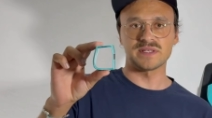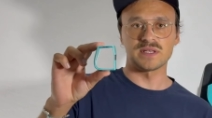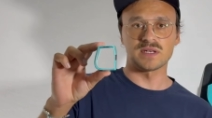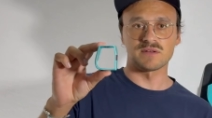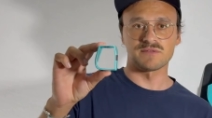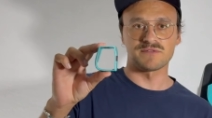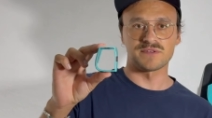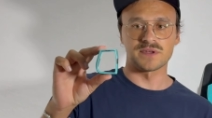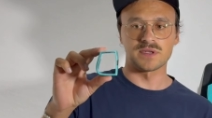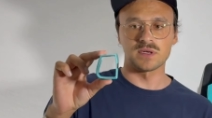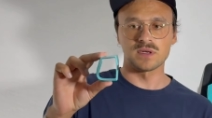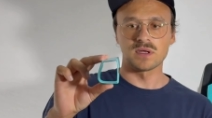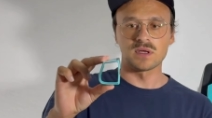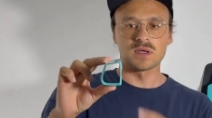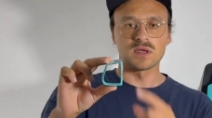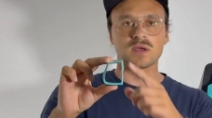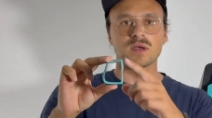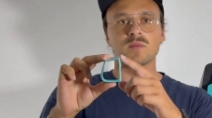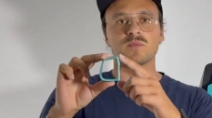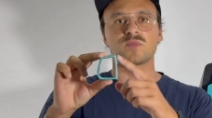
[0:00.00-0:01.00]
inner fin
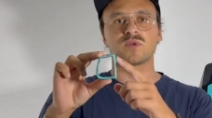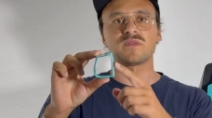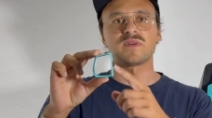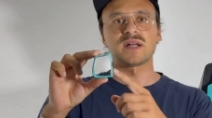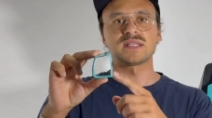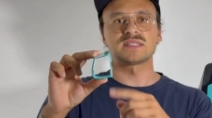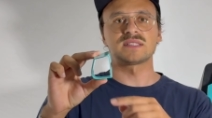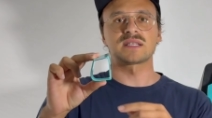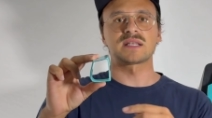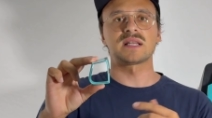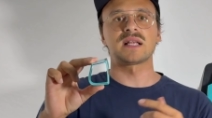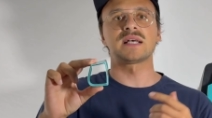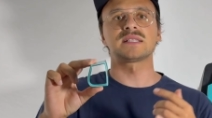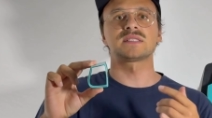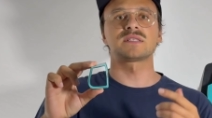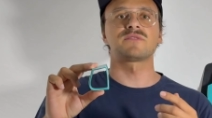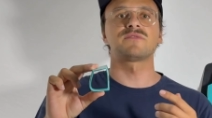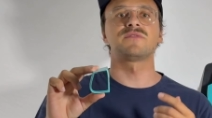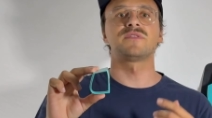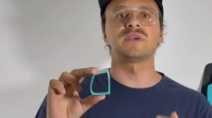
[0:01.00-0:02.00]
provides the
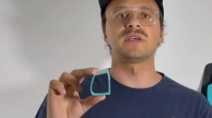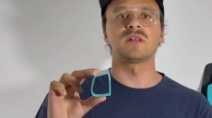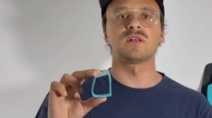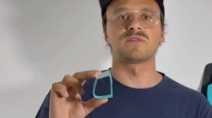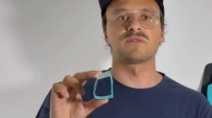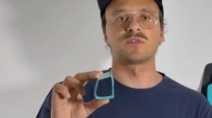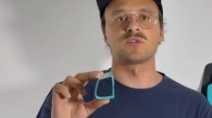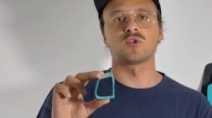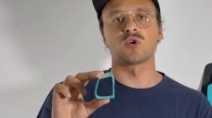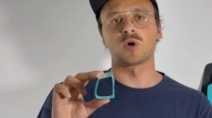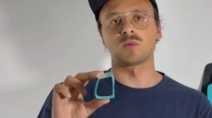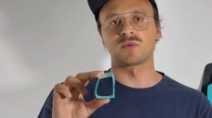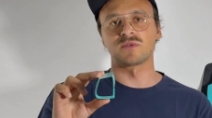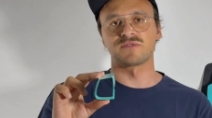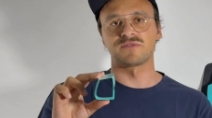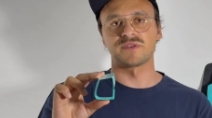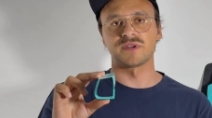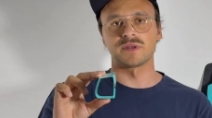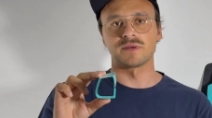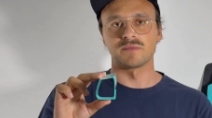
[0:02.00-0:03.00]
classic feel of a normal
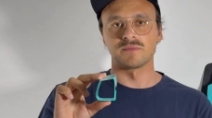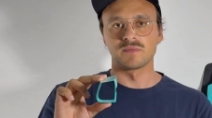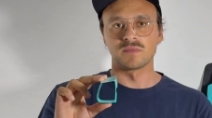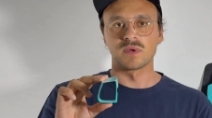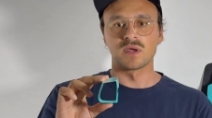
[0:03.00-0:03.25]
fin,